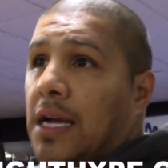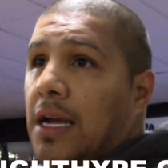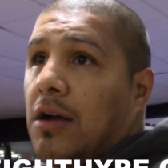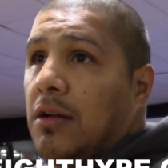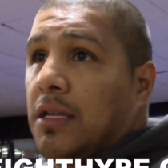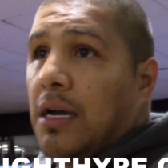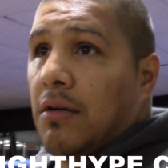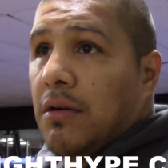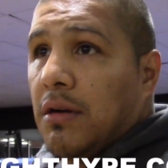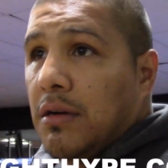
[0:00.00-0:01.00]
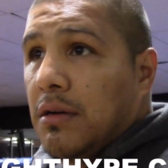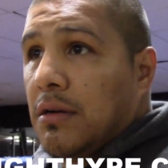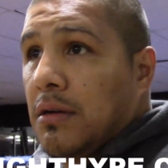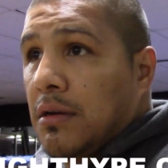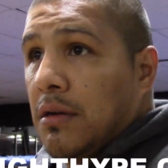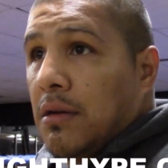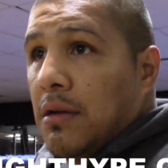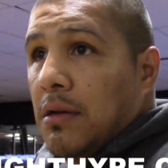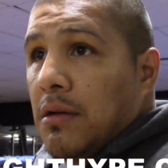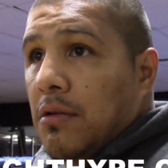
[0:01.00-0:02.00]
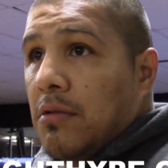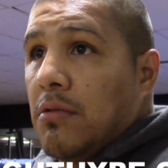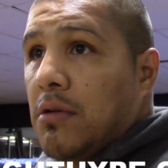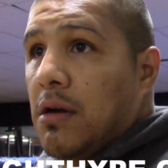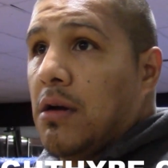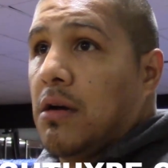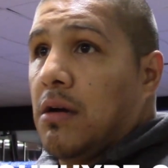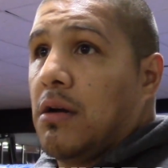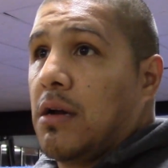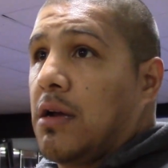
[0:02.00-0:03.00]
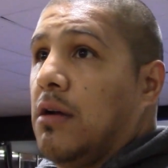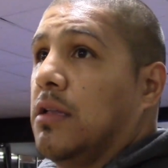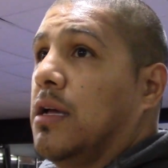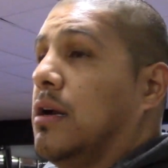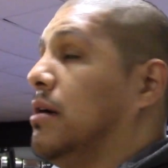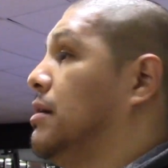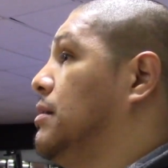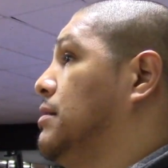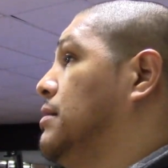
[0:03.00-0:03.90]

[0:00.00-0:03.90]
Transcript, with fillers: I called out. Uh, uh, called out. Uh,